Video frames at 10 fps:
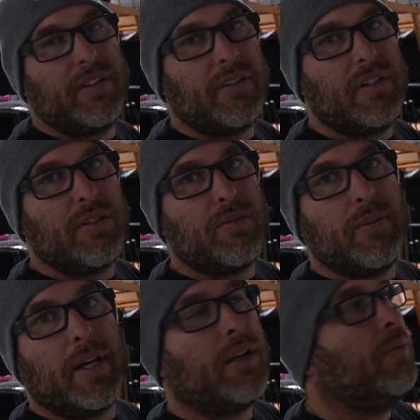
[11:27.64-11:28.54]
is, we'll
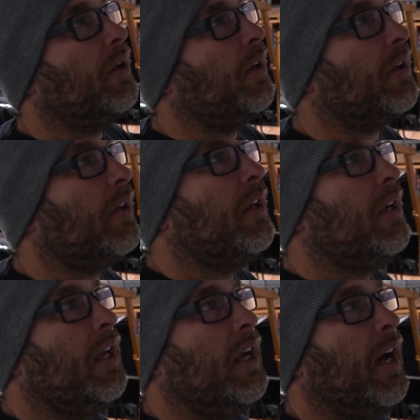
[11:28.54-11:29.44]
make it work.
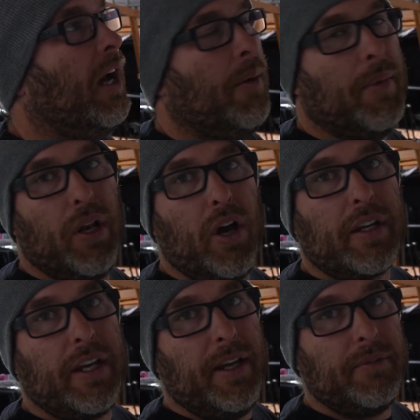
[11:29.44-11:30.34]
A
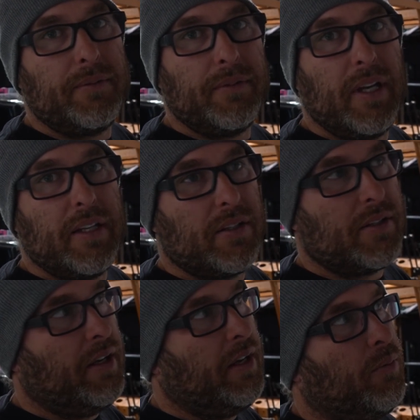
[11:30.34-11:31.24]
lock kit, as I
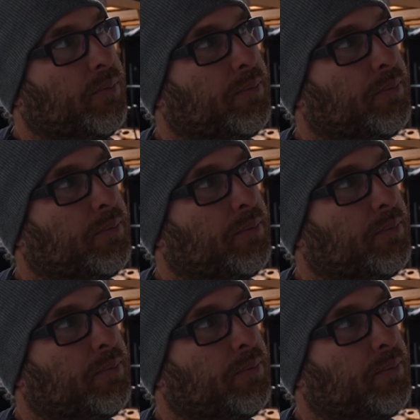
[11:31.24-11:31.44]
said,